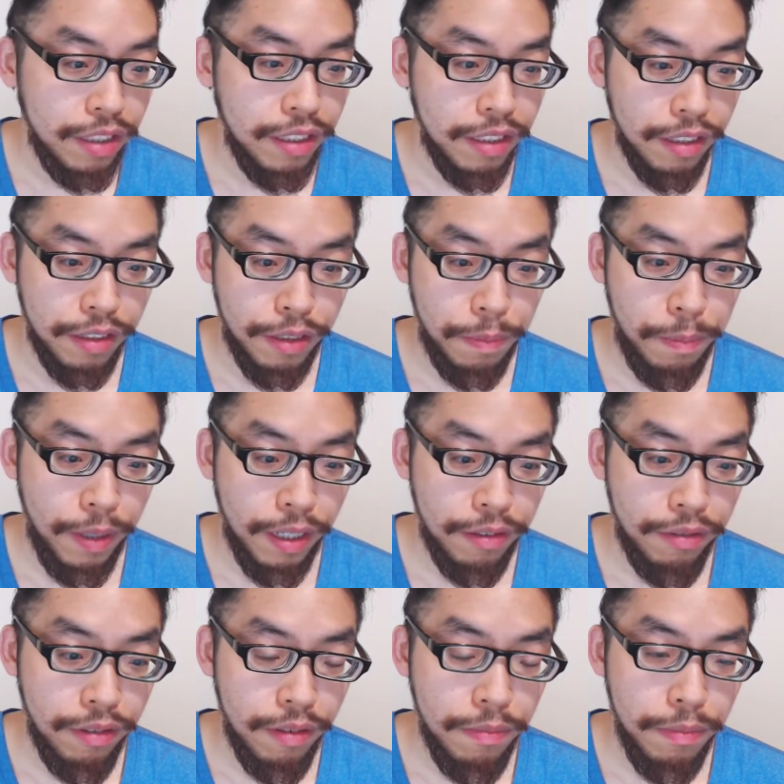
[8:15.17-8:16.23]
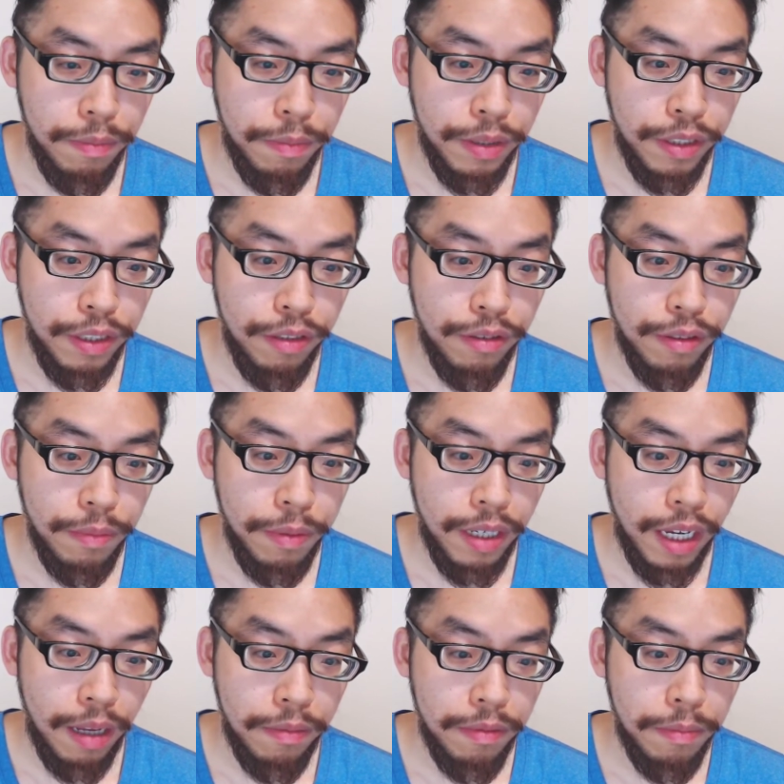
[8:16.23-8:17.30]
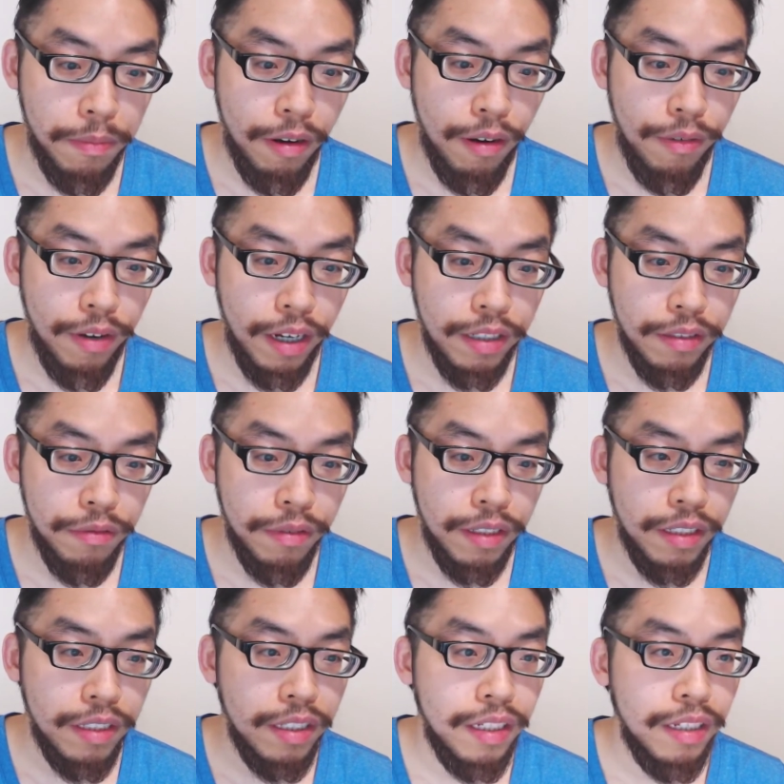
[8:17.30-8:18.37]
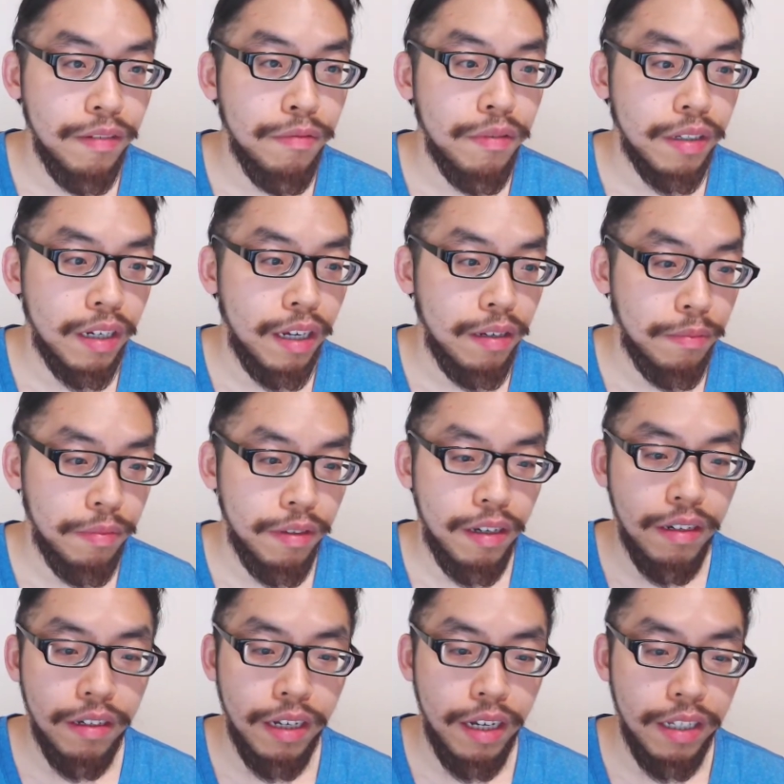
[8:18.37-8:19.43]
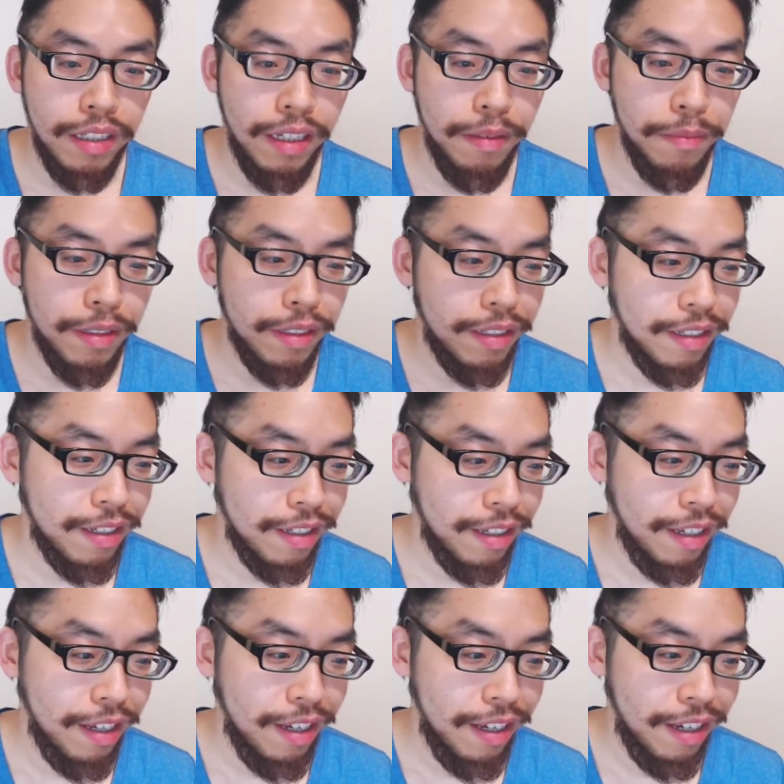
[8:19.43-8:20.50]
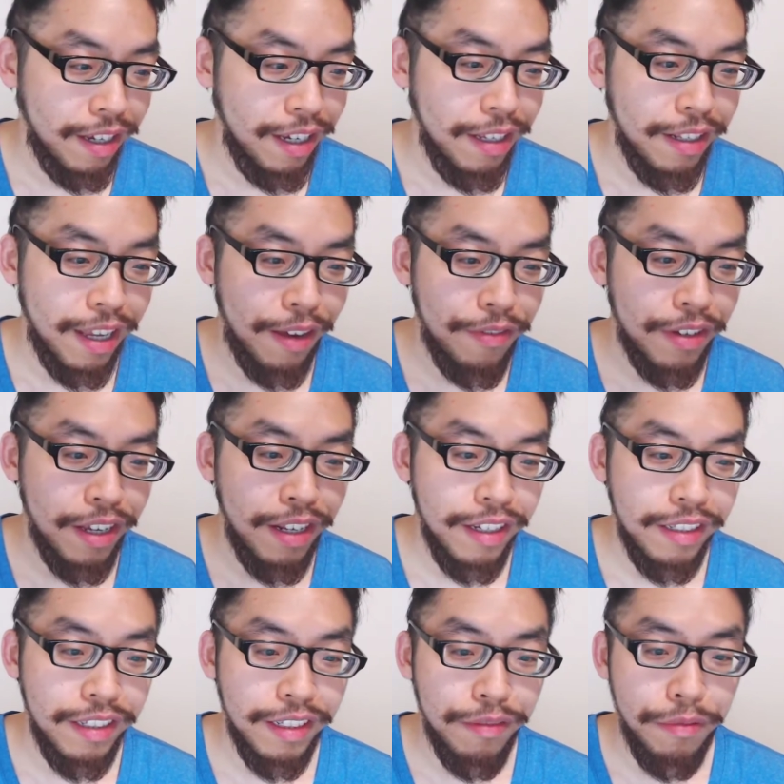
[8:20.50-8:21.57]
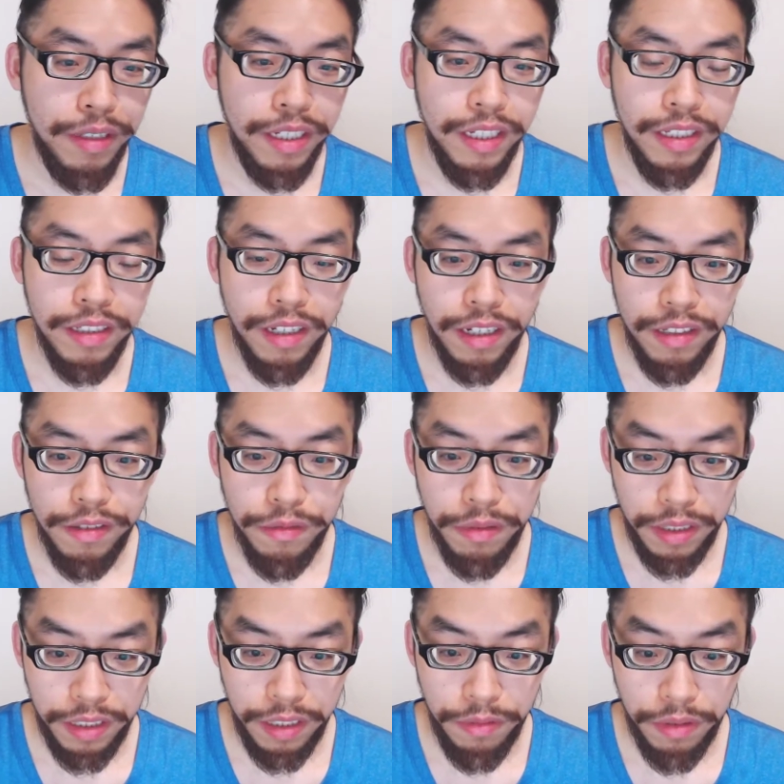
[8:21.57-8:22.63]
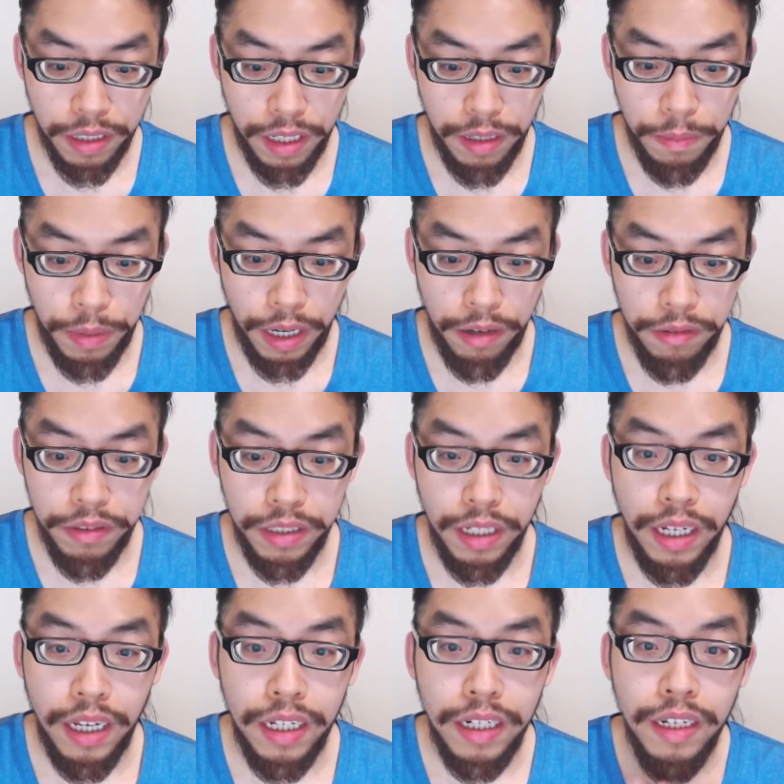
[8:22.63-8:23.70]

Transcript: Spectrum, but she used to be Captain Marvel. I just want to see what kind of. Oh, god damn it! Hate navigating these wikis. I just want to see what kind of power she had.